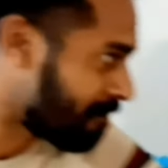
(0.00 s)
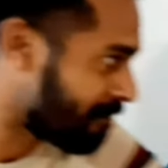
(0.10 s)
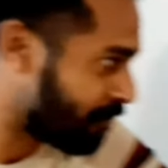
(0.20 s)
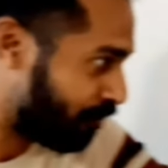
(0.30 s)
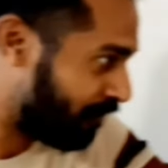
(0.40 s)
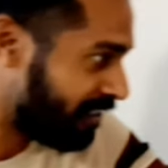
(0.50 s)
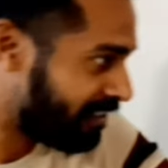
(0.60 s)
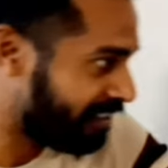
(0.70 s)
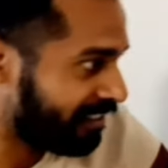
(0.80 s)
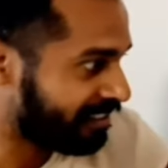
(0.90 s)
So first
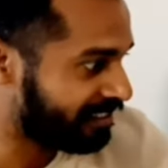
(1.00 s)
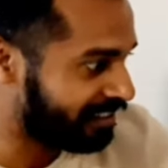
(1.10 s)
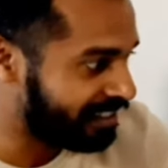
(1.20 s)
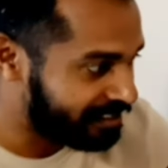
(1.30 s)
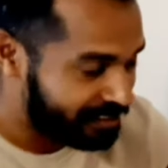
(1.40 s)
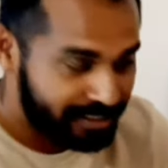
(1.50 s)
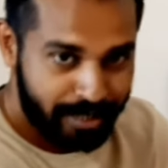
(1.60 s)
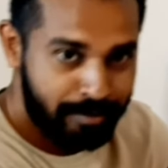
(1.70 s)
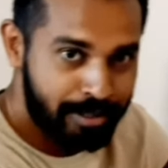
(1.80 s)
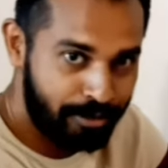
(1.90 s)
thing is it's
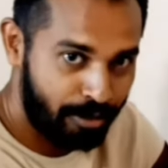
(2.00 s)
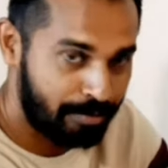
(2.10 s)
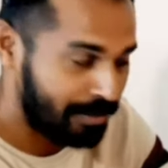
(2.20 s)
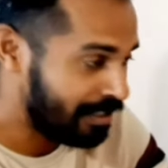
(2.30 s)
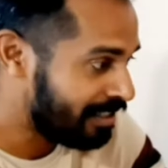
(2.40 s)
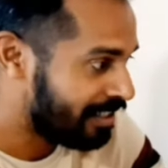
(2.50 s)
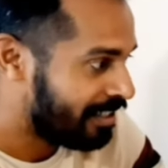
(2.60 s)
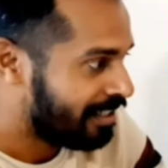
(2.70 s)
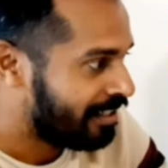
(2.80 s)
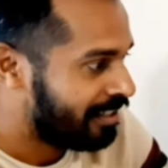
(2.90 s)
table topper
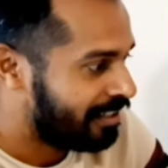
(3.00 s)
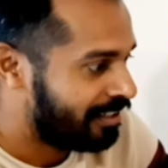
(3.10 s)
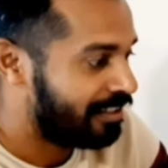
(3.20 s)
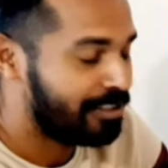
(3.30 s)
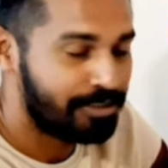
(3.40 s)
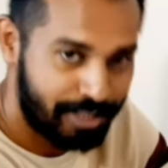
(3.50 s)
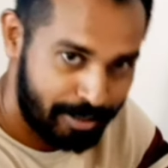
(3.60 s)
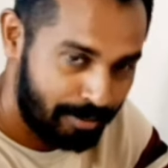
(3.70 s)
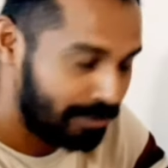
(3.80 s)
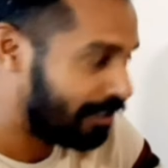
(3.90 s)
to keep
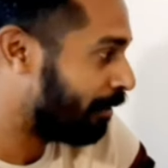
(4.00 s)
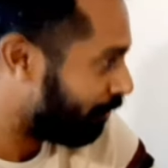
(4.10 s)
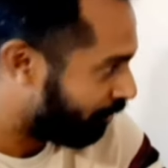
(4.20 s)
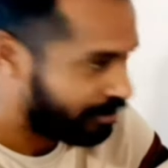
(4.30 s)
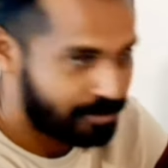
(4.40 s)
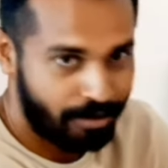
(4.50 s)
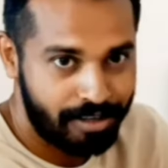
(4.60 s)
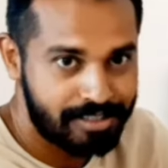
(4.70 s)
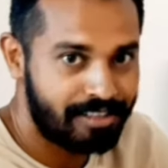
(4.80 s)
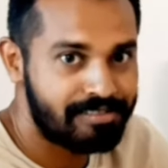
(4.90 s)
on the table. These all
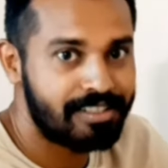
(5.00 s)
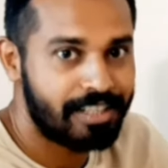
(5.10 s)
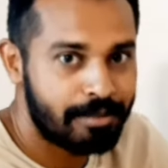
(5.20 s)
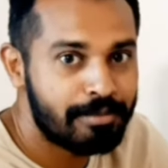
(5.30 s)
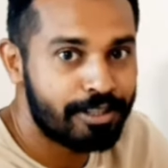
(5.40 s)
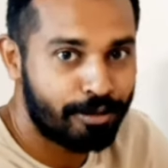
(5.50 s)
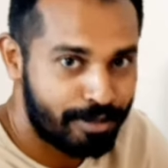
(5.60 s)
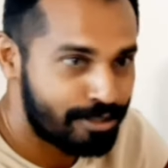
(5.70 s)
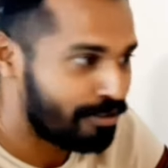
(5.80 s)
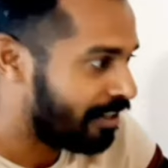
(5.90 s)
stuffs are table
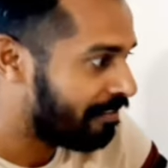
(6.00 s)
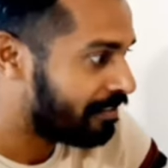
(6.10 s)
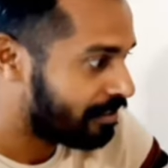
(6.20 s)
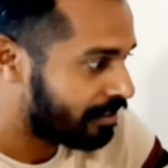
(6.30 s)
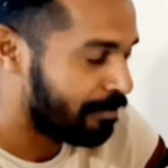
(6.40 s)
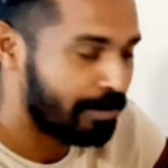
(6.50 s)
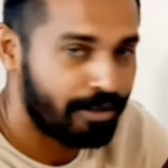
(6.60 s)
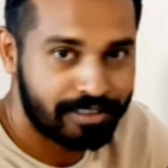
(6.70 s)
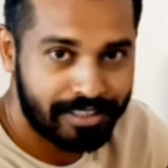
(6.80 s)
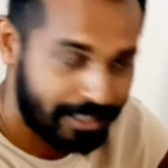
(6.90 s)
toppers only, which is keeping on
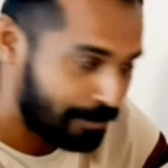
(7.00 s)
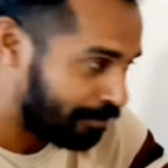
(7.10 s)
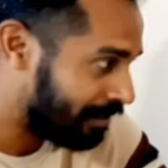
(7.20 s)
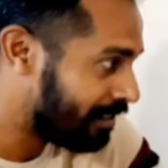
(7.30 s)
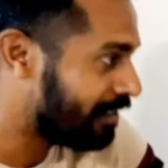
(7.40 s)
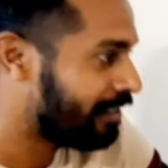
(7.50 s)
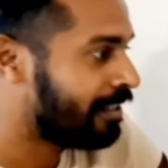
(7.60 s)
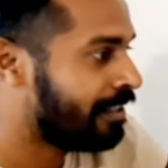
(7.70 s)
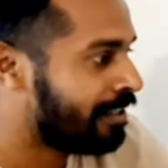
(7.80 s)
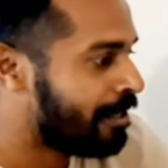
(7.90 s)
the tables.
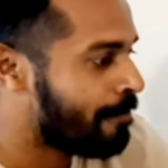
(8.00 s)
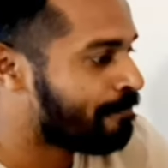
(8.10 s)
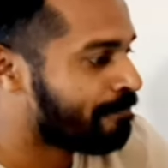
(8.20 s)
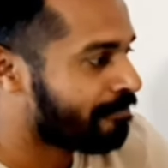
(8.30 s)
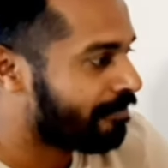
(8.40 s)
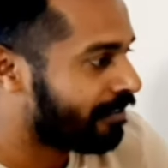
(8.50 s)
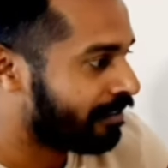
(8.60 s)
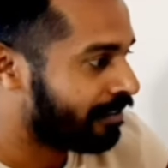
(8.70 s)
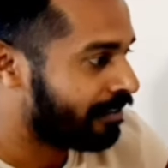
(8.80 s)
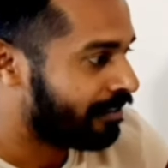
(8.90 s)

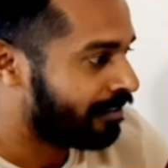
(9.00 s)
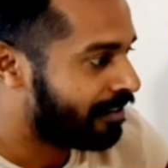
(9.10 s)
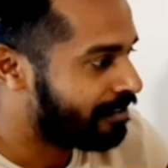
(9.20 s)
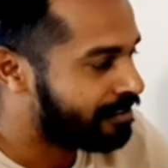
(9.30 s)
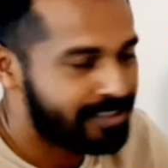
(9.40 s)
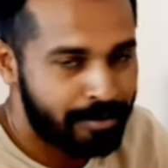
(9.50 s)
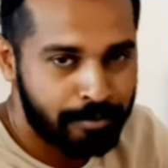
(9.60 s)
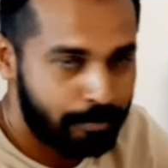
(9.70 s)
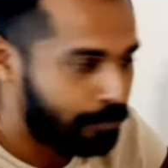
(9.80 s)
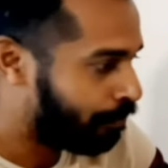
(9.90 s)
This is some
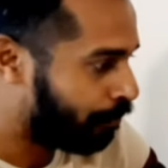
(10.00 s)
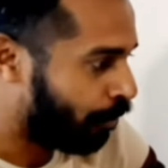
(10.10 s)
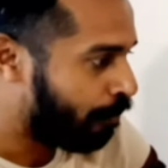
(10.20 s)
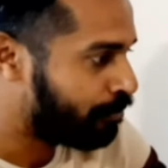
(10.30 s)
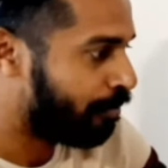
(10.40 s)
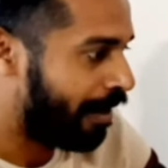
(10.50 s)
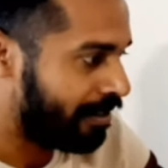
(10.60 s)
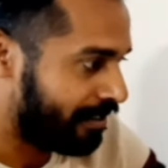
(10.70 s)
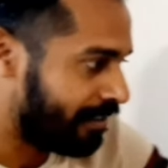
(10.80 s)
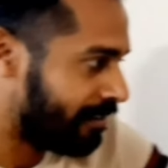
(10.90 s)
props
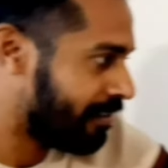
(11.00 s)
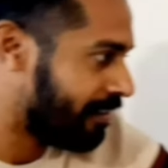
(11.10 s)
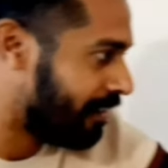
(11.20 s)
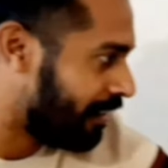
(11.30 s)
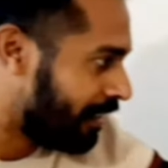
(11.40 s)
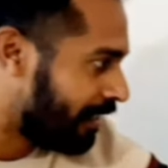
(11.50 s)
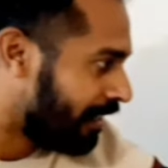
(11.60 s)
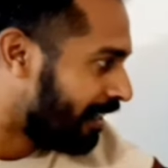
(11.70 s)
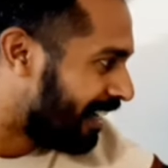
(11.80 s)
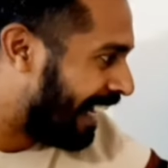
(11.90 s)
baskets
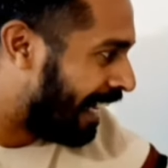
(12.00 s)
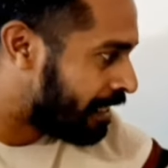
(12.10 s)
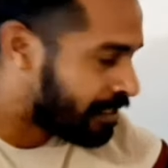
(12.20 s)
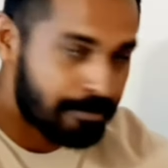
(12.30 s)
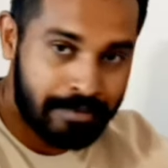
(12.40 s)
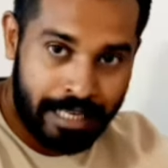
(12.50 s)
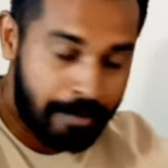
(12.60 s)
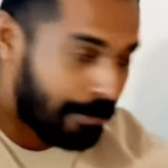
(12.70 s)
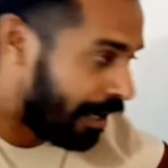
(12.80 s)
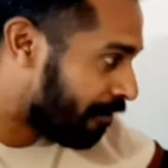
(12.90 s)
and some name
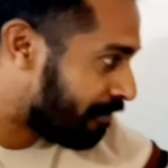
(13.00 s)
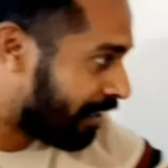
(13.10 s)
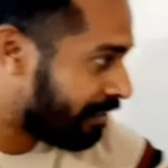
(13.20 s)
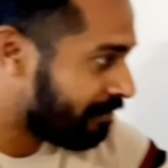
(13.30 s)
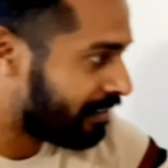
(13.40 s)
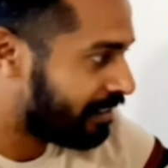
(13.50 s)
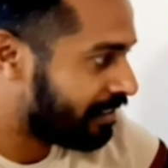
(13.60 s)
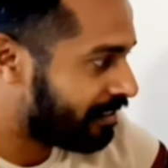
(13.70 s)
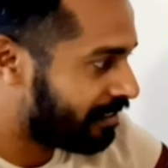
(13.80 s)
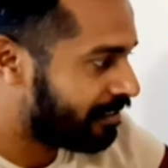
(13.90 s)
I have done, which
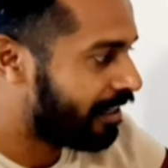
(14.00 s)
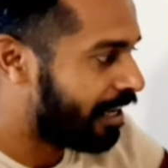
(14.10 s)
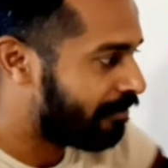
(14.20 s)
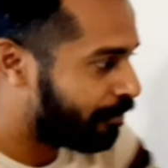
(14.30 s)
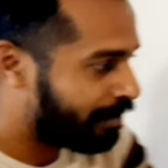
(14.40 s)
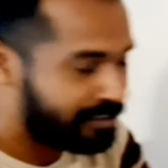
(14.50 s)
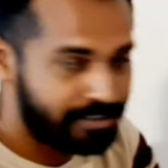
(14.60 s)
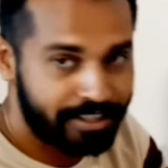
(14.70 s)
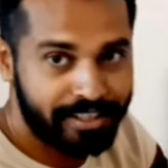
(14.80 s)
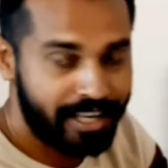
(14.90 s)
is alphabets,
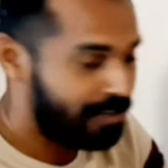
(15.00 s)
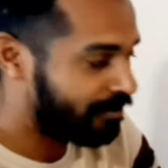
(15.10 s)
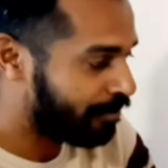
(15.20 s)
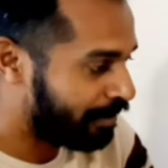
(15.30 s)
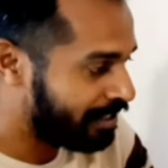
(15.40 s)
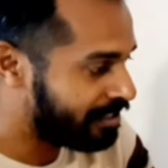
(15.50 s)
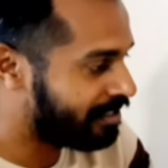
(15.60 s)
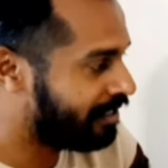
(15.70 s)
3D alphabets.